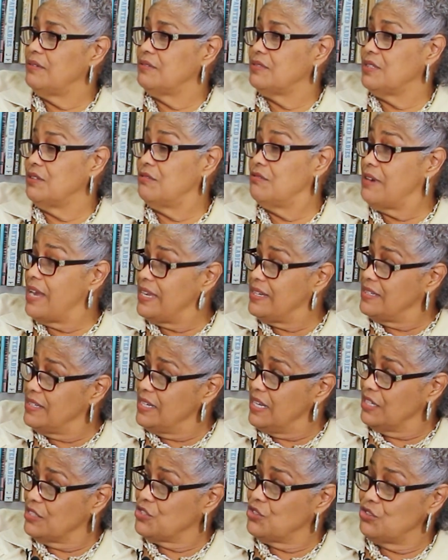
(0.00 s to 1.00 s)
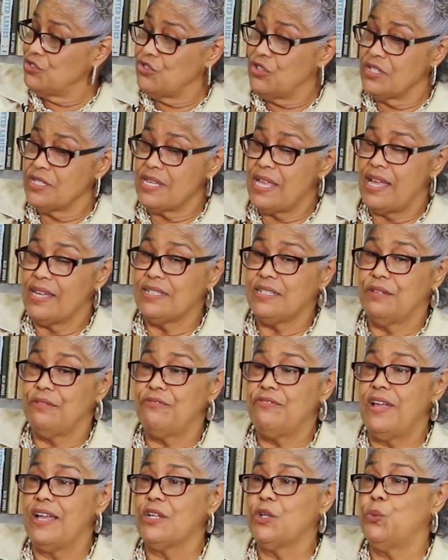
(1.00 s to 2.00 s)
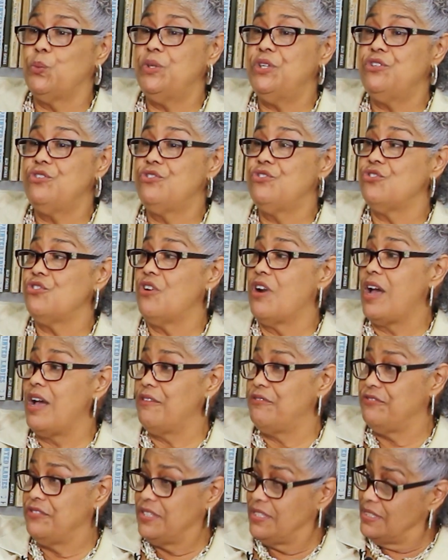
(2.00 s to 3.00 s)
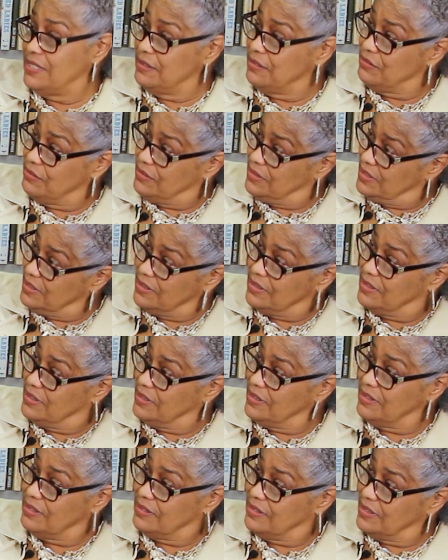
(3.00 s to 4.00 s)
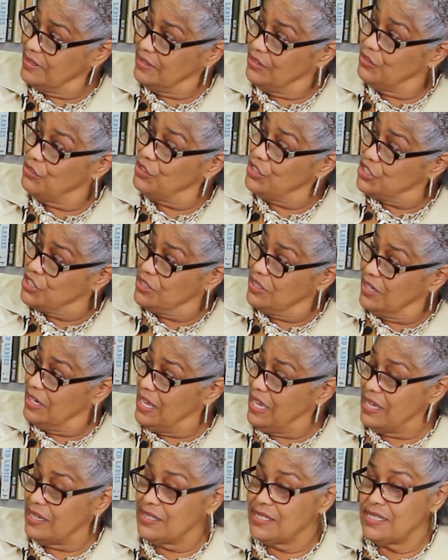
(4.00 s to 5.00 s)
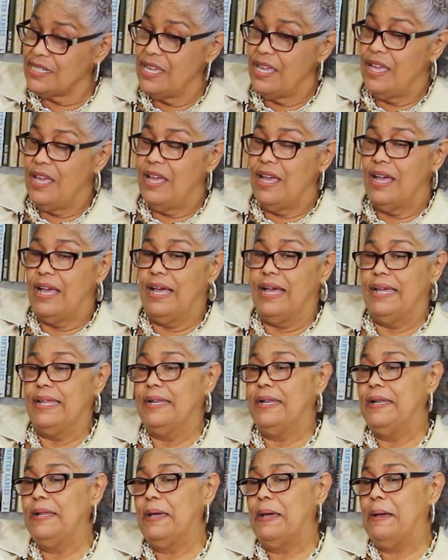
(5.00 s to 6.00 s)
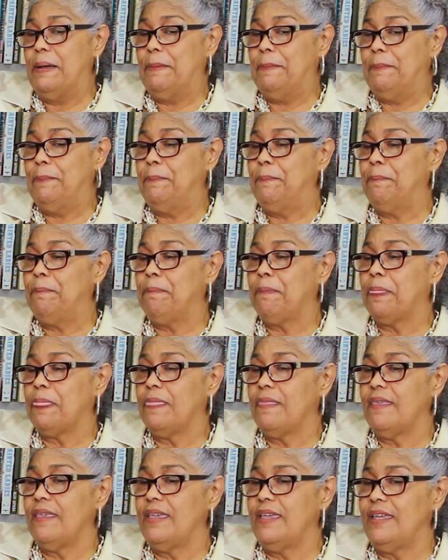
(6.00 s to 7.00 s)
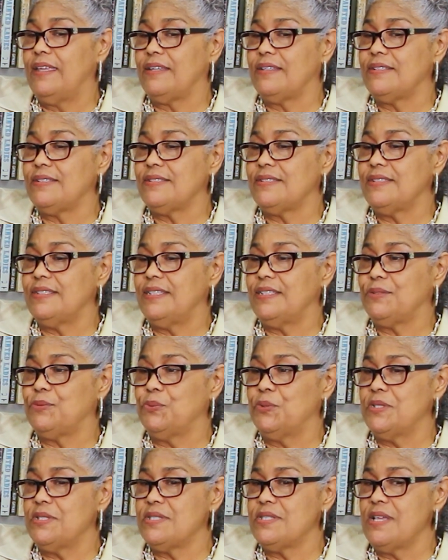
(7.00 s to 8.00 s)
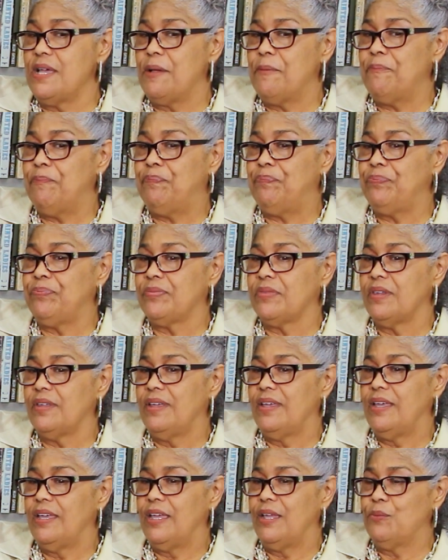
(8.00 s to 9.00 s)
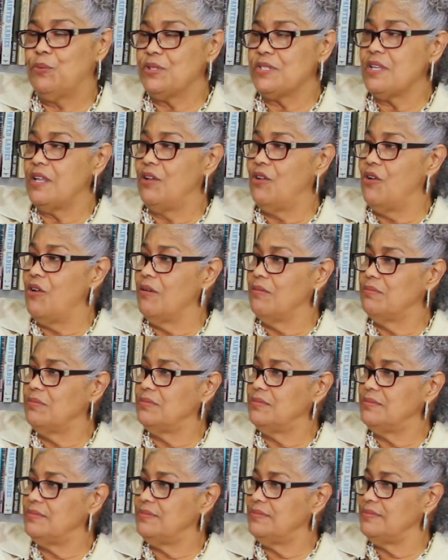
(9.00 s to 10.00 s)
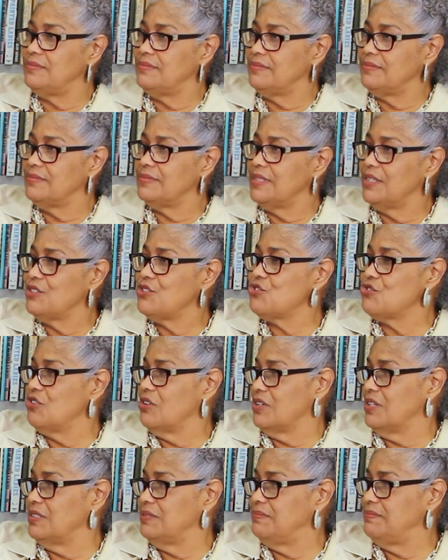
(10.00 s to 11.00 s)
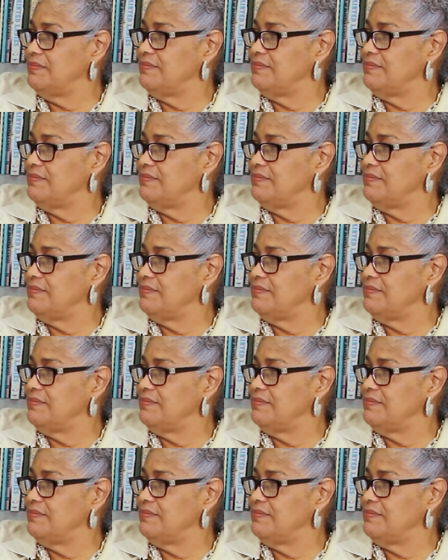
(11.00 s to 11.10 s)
write the National Trust Act. In fact, we drafted the original act, and it was a long struggle,